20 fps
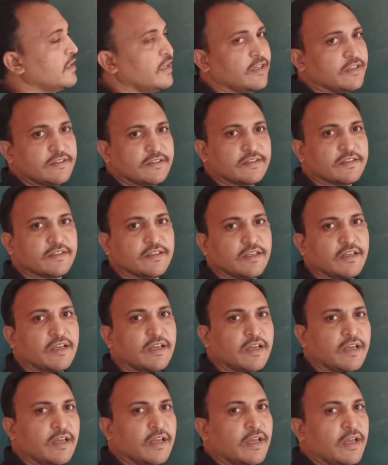case,
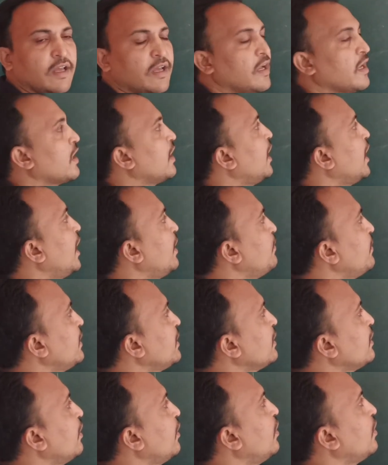
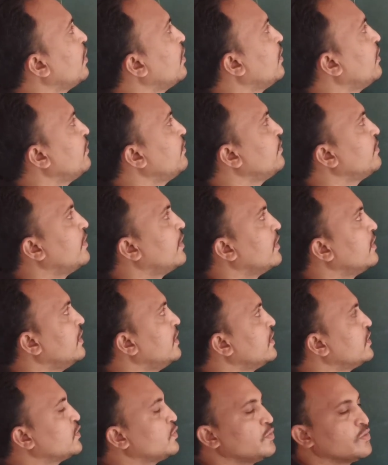common chord of
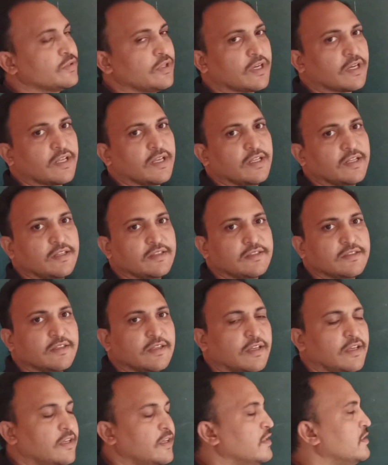these two circles
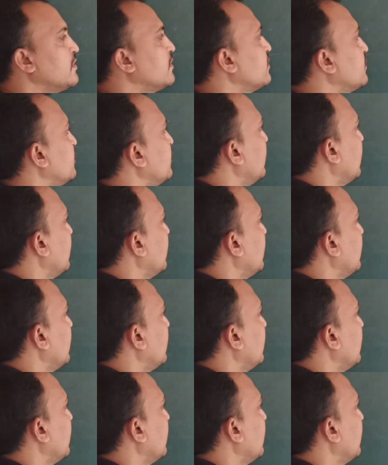is